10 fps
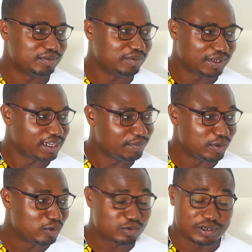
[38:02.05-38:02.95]
We can't be
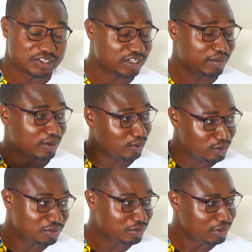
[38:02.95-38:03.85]
once and I'm a cool
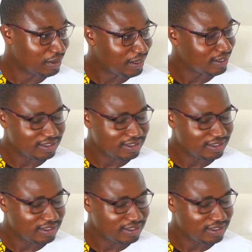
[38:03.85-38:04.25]
school now.